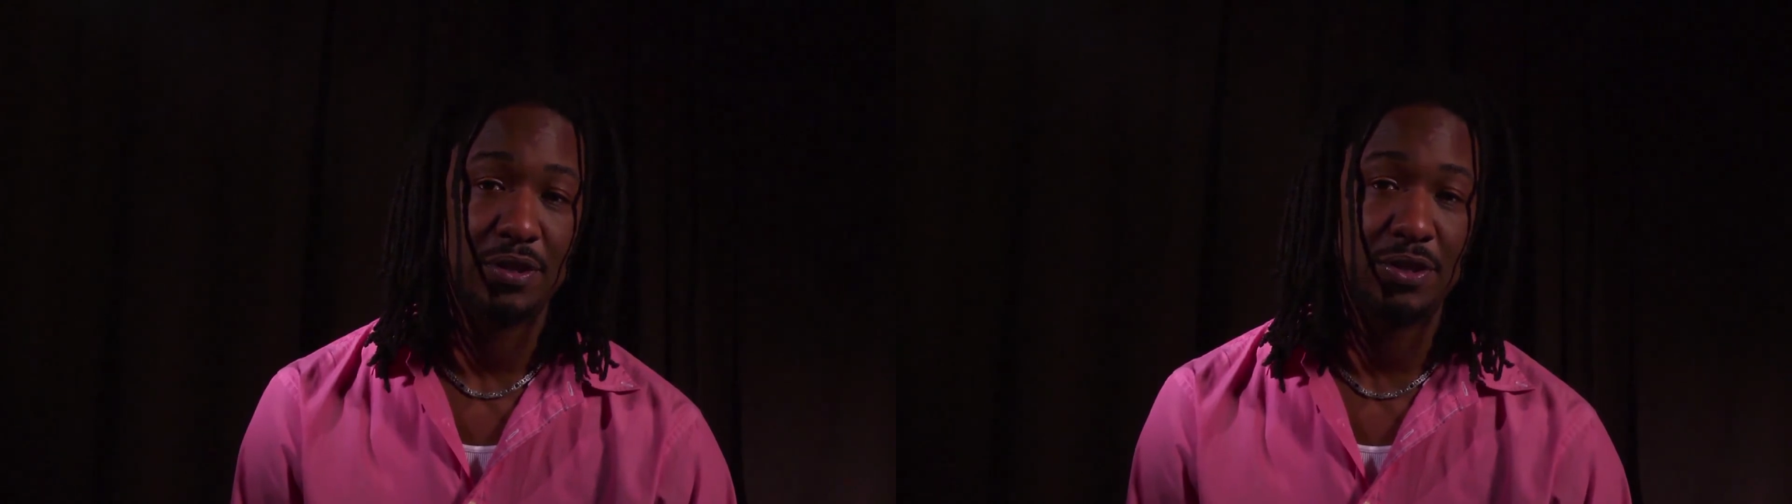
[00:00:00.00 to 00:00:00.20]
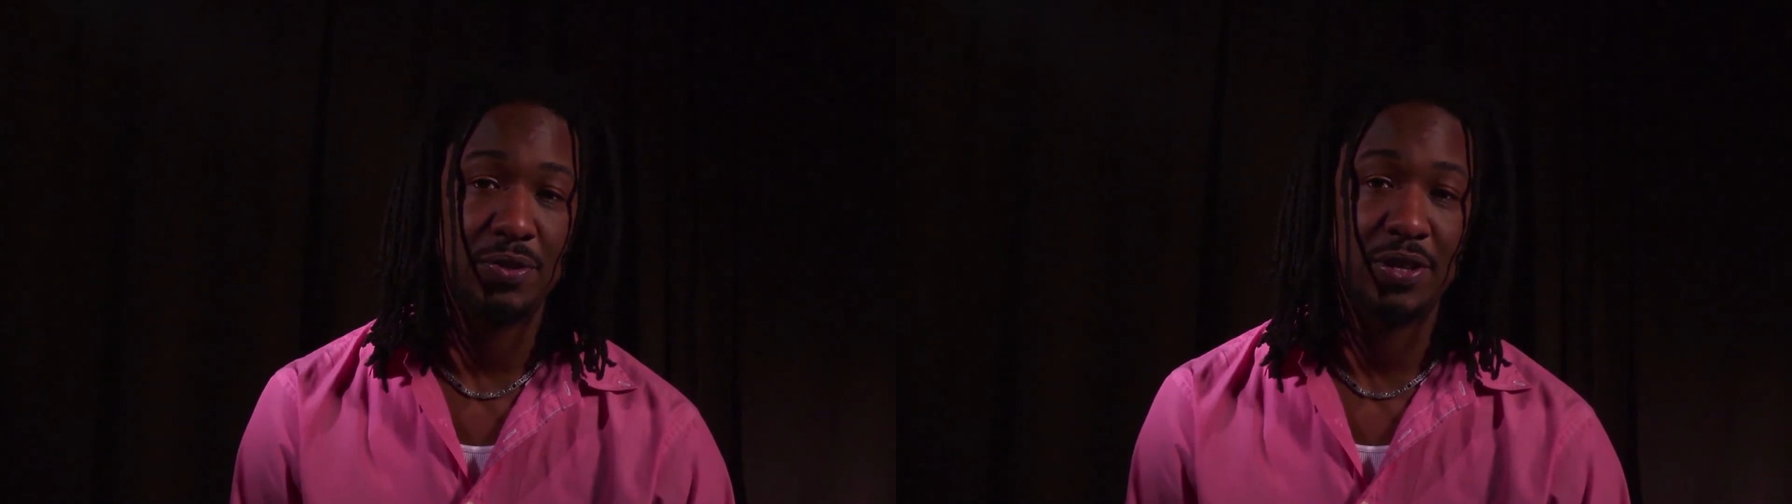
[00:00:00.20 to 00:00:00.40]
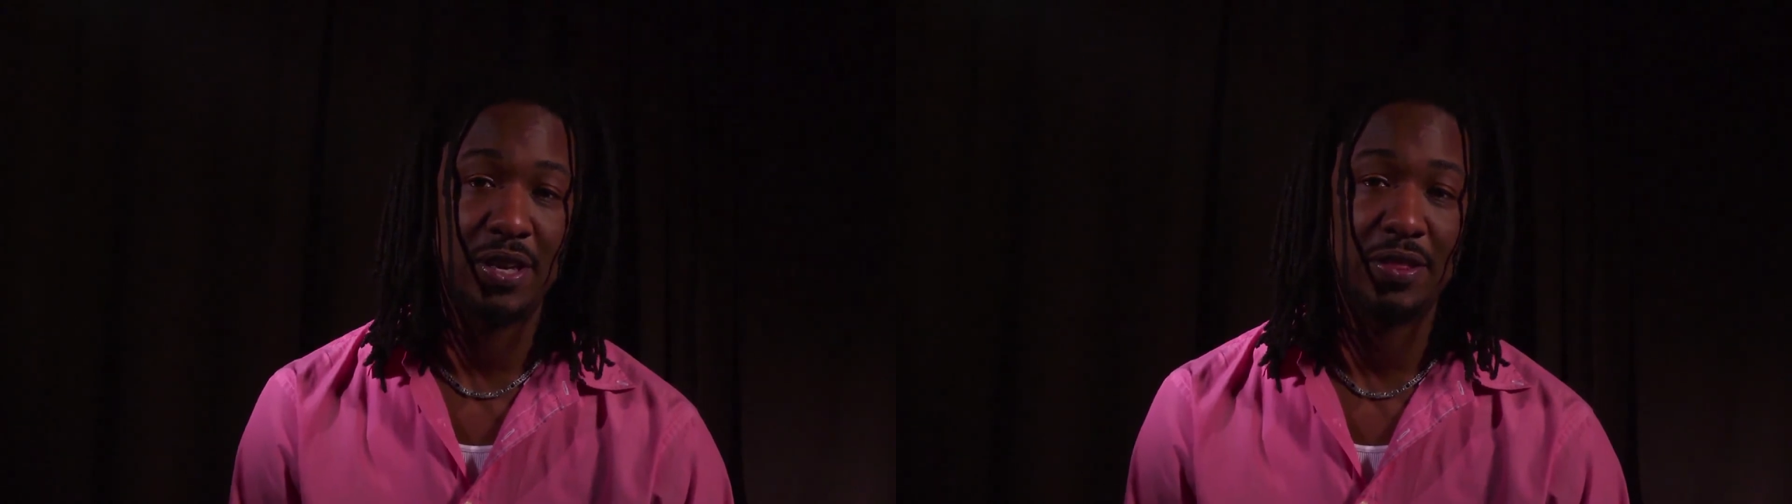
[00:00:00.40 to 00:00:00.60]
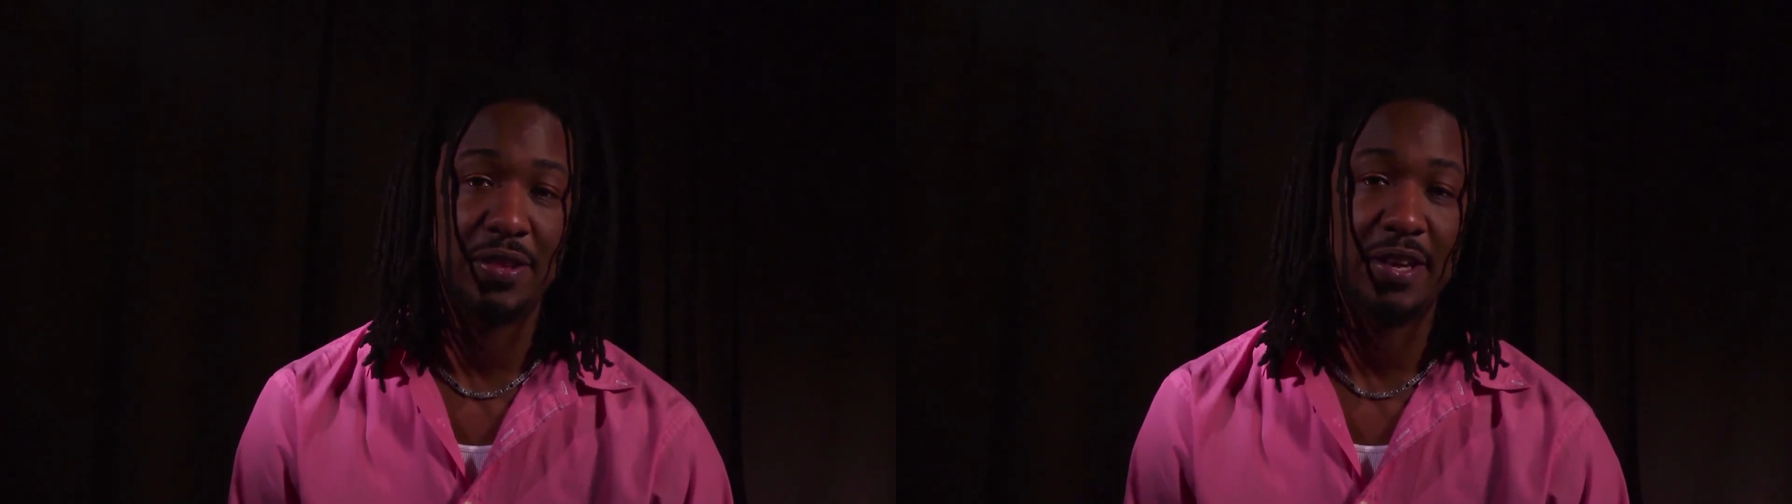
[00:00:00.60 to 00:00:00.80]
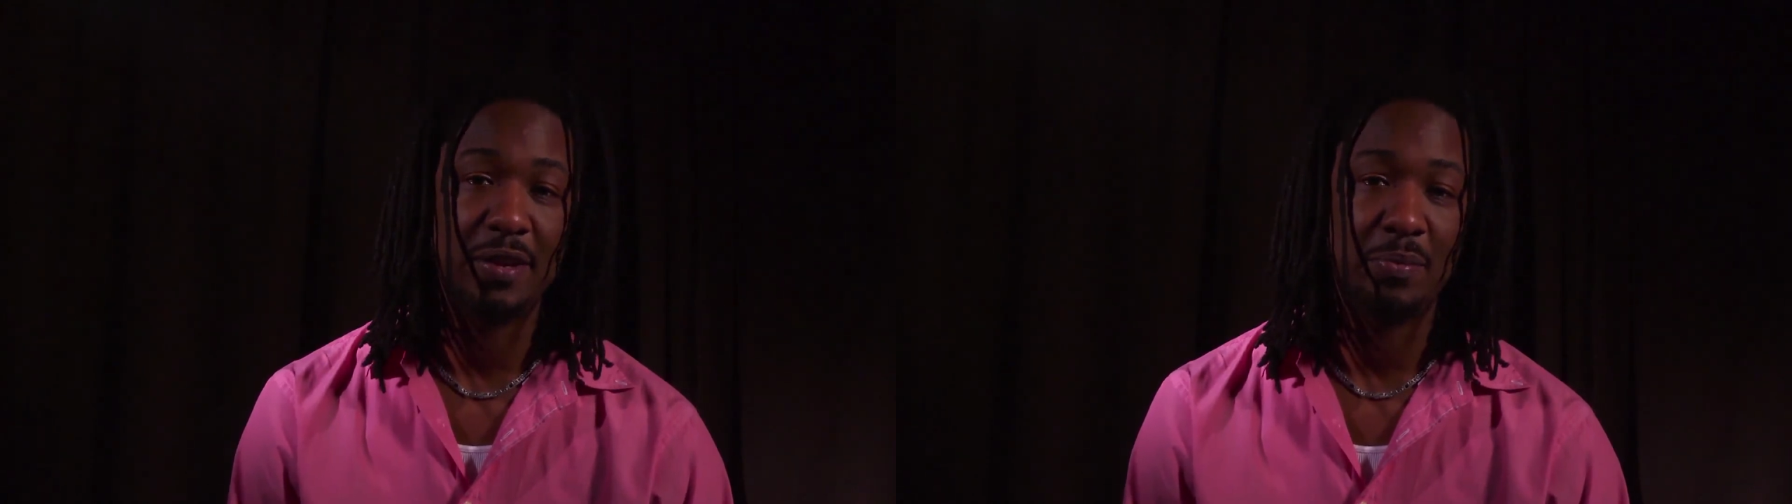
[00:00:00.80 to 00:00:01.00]
do the
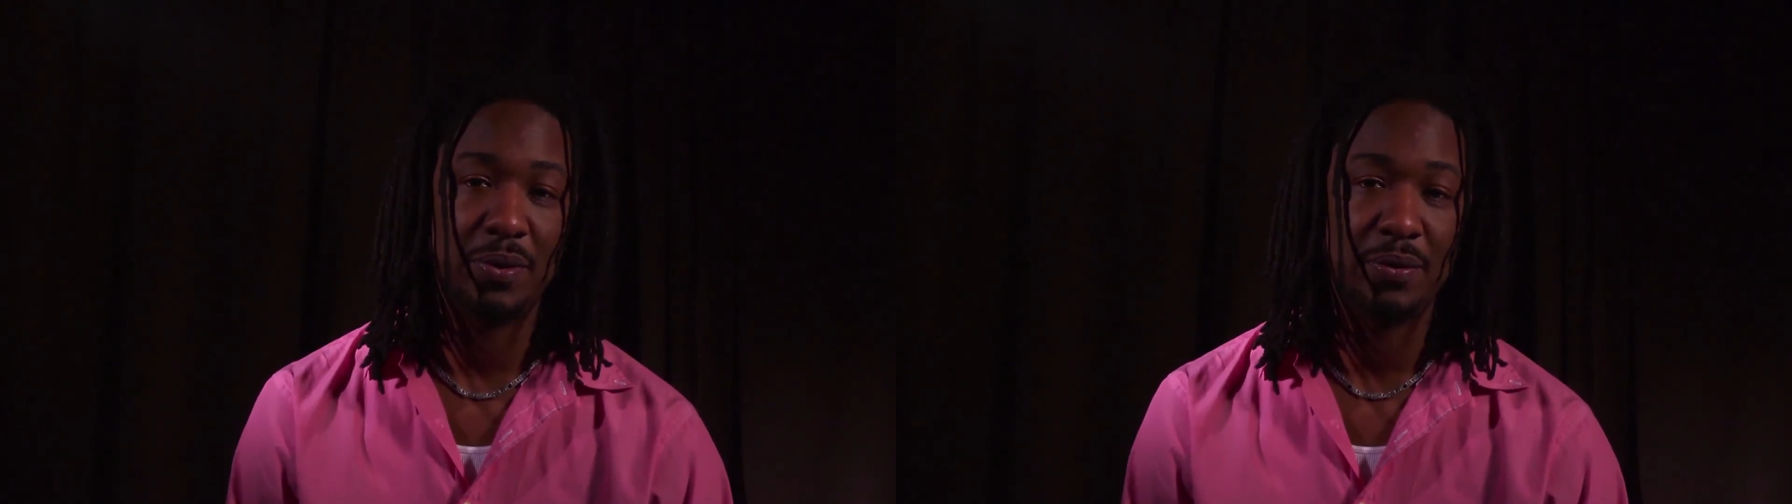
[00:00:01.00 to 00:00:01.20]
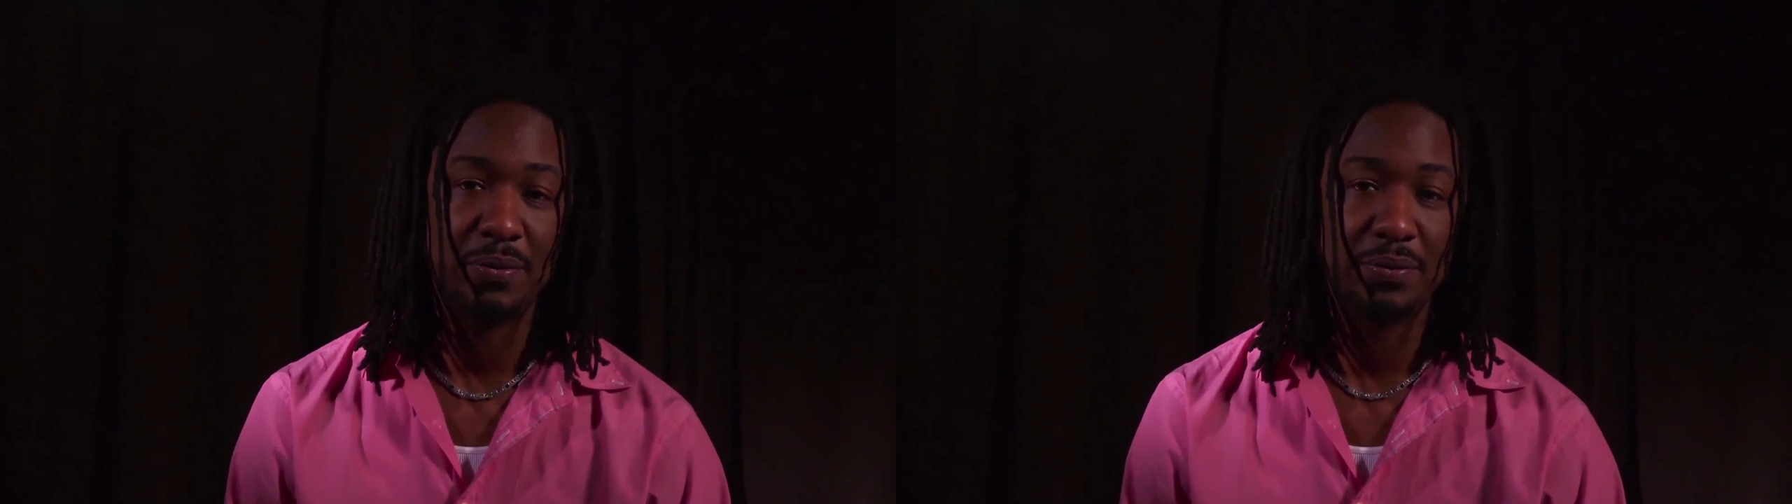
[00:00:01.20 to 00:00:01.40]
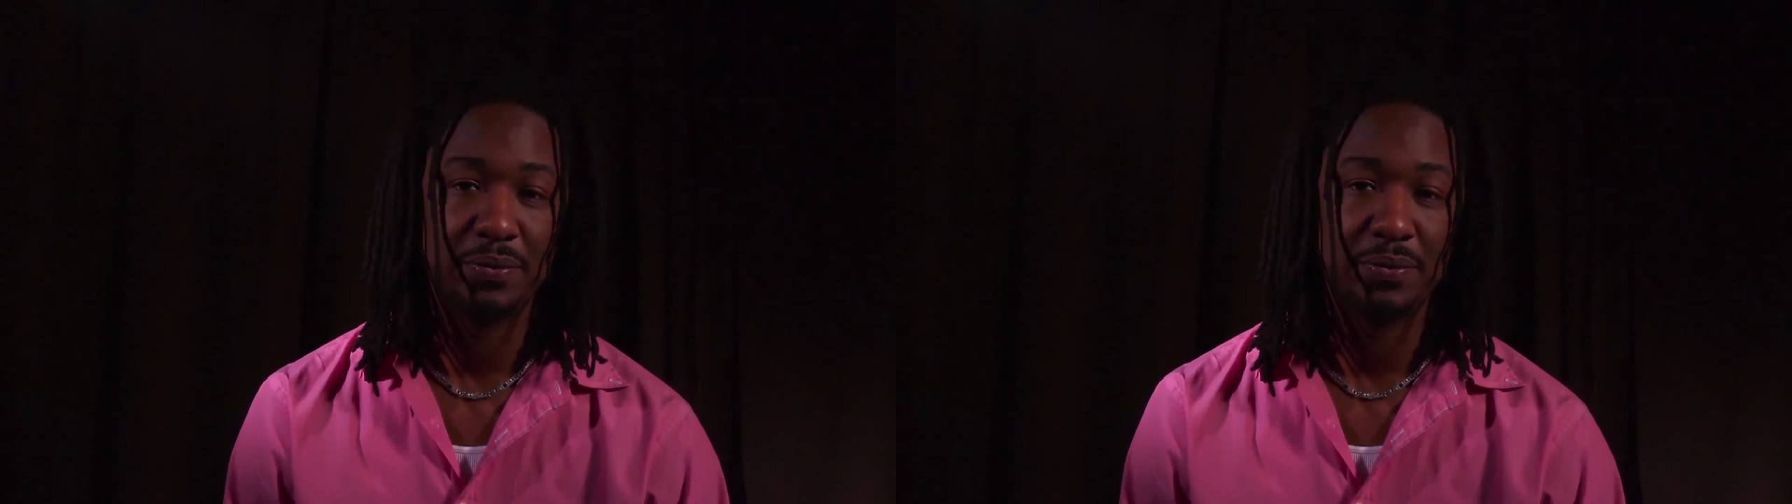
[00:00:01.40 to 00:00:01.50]
unthinkable